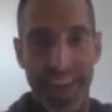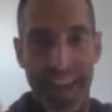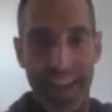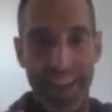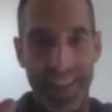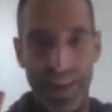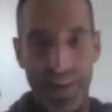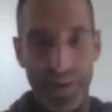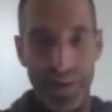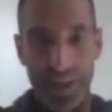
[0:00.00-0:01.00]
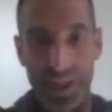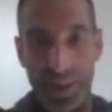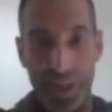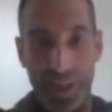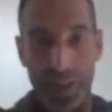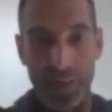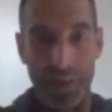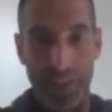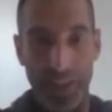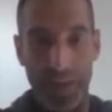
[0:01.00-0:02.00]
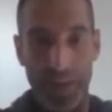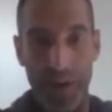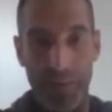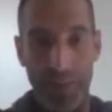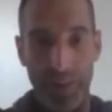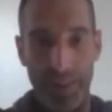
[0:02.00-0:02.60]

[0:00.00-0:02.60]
and you see somebody do something incredible,